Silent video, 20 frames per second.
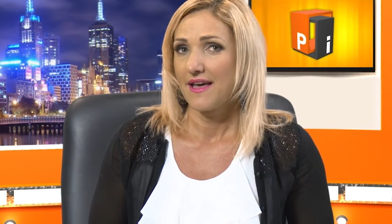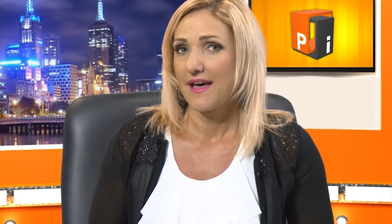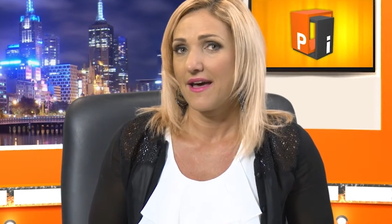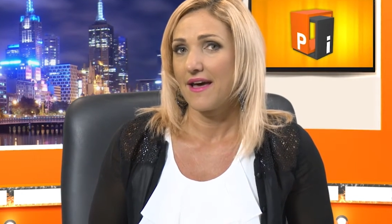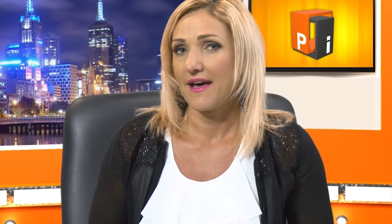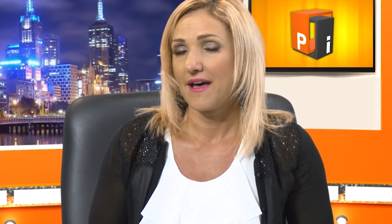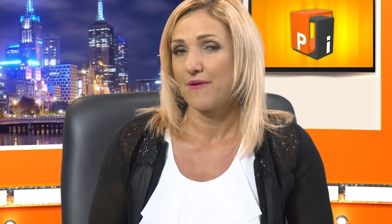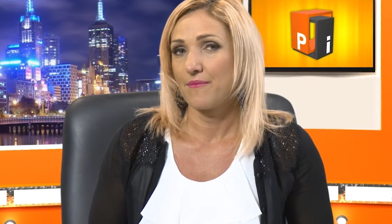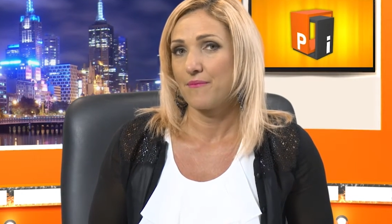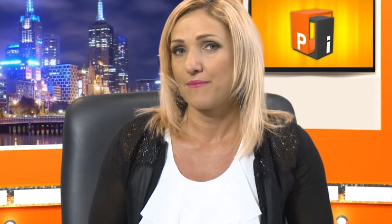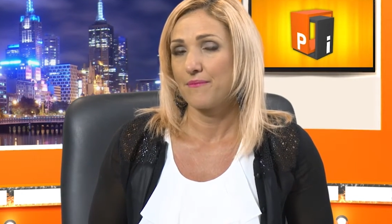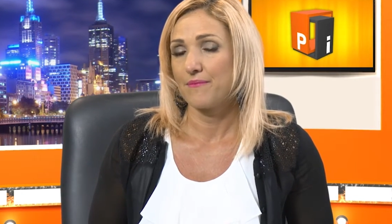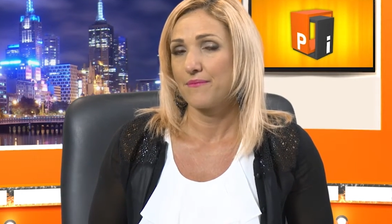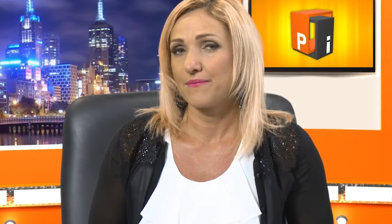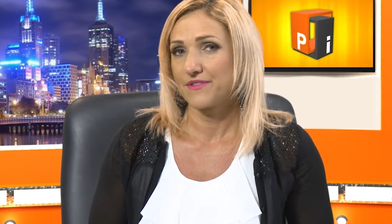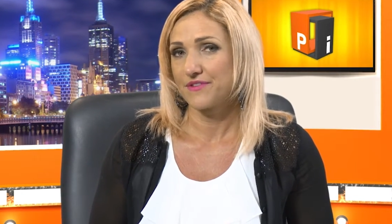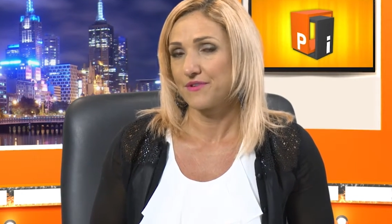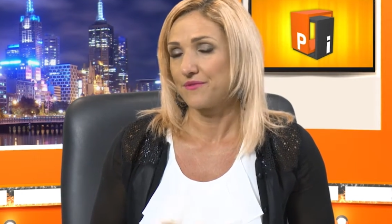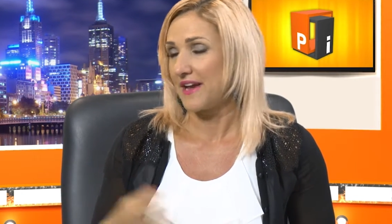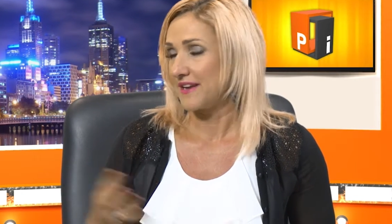
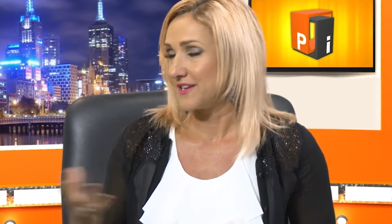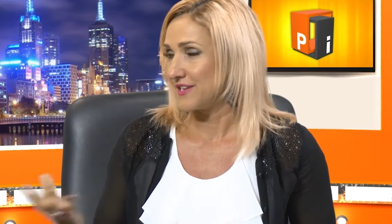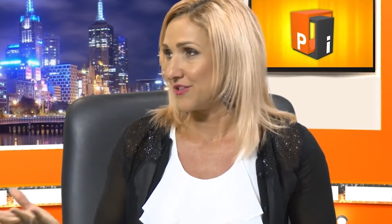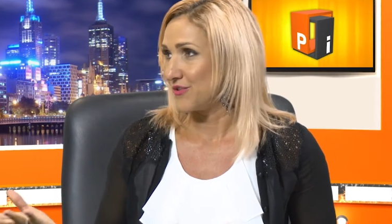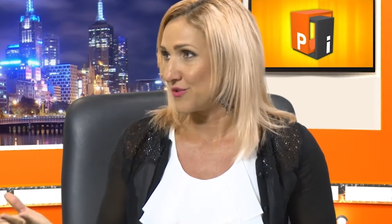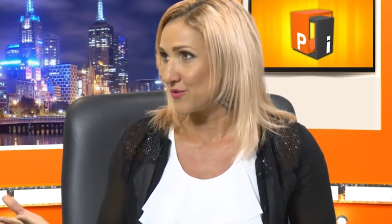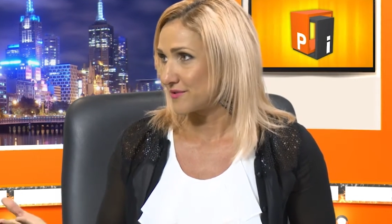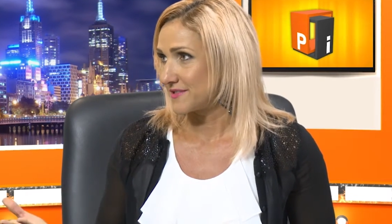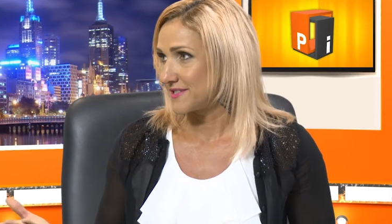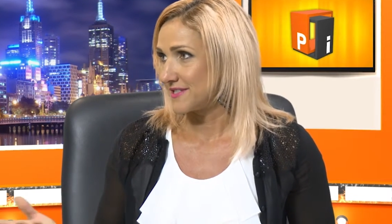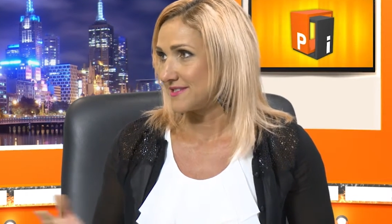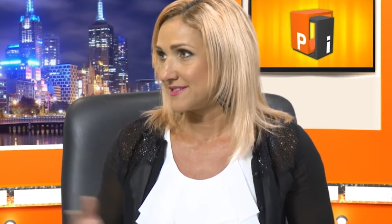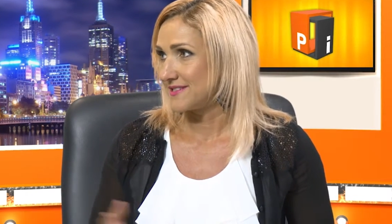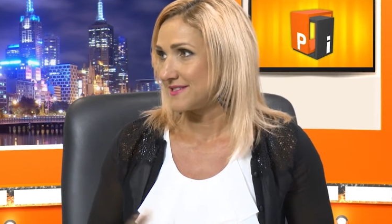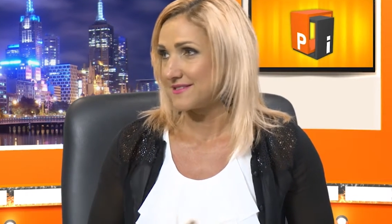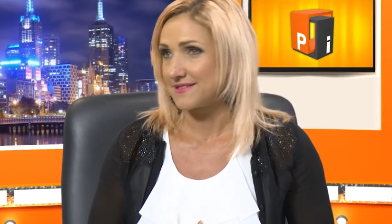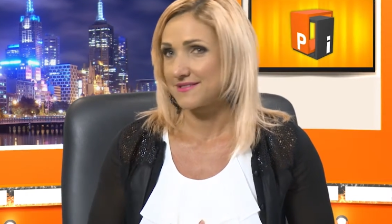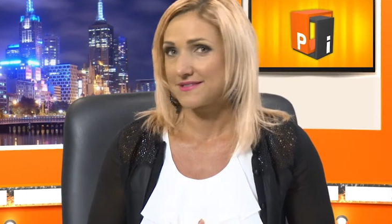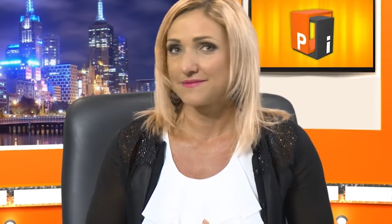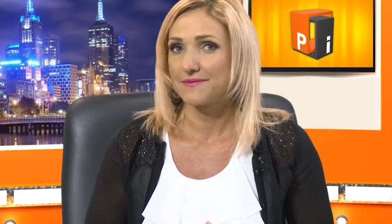surrounding your
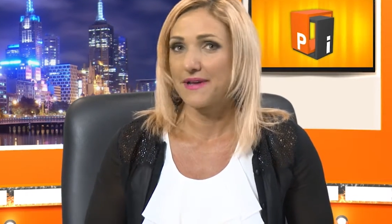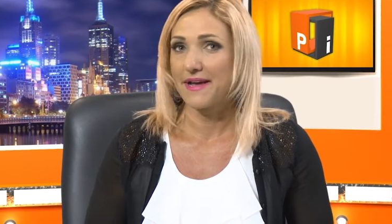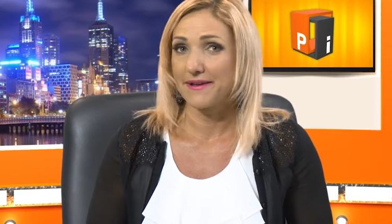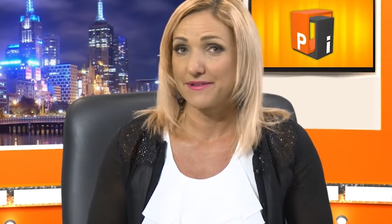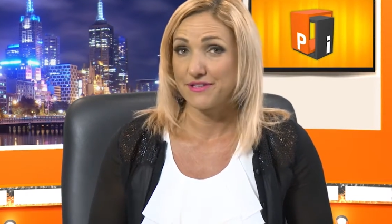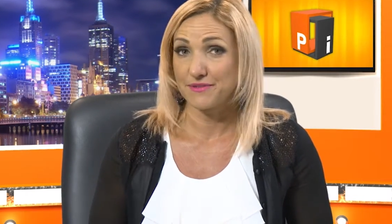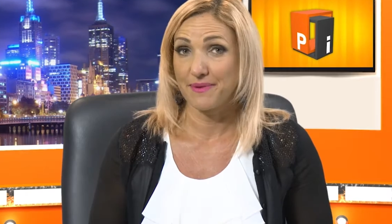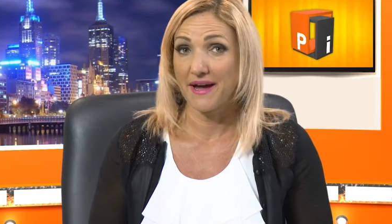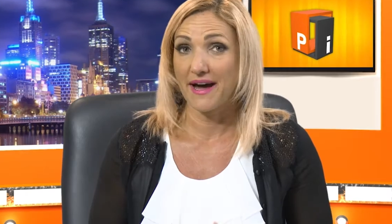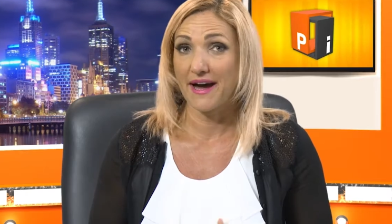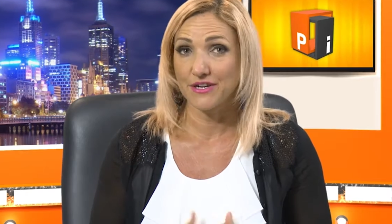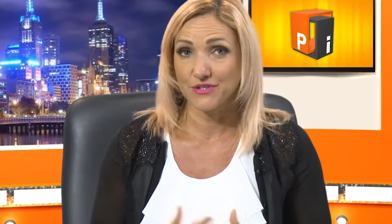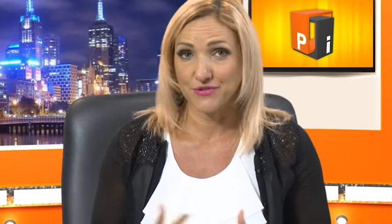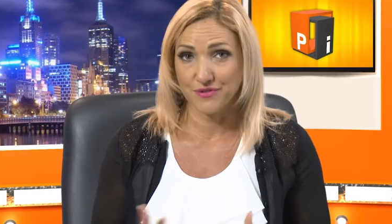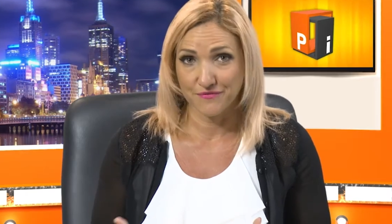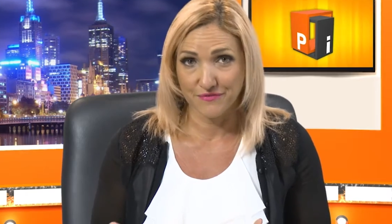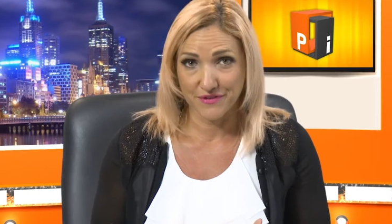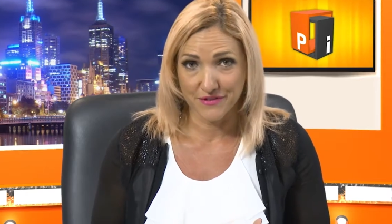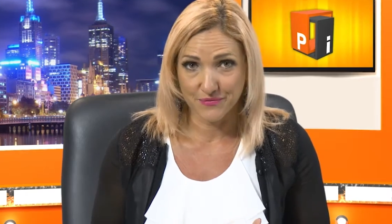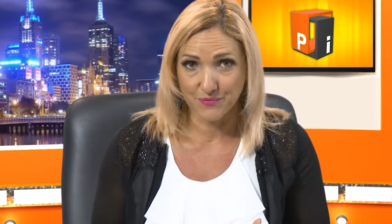sister's departure
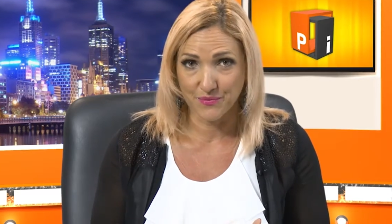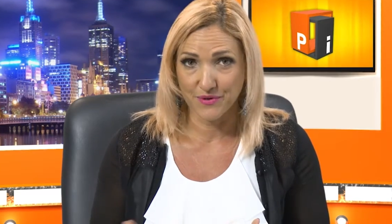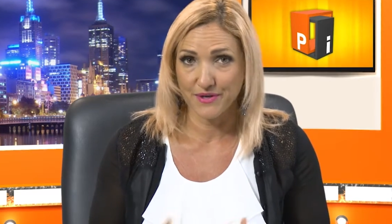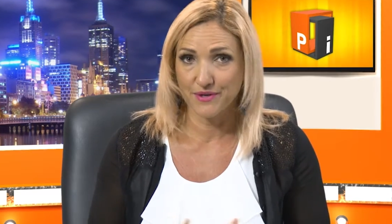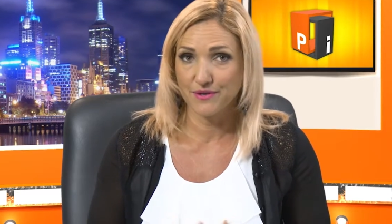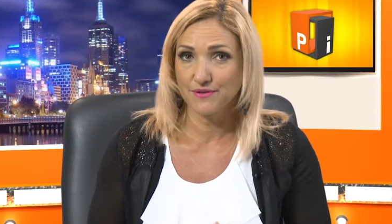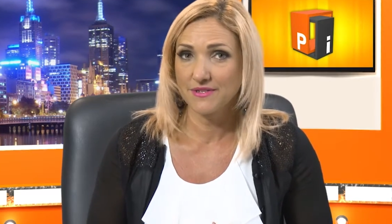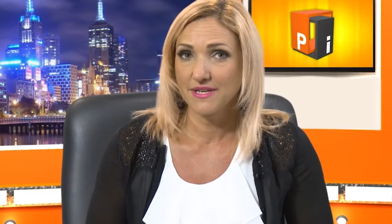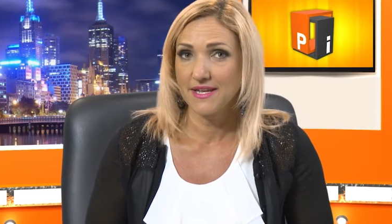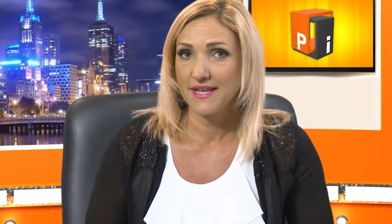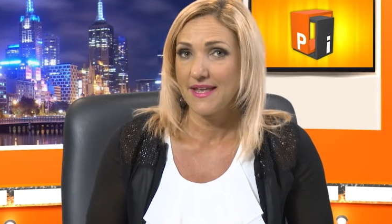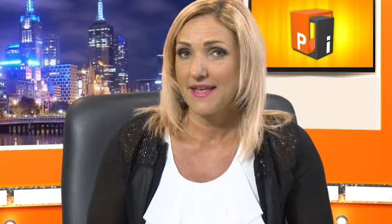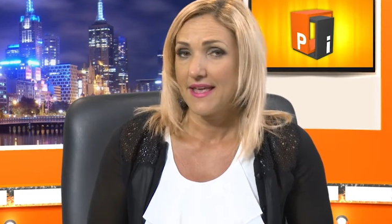of this world.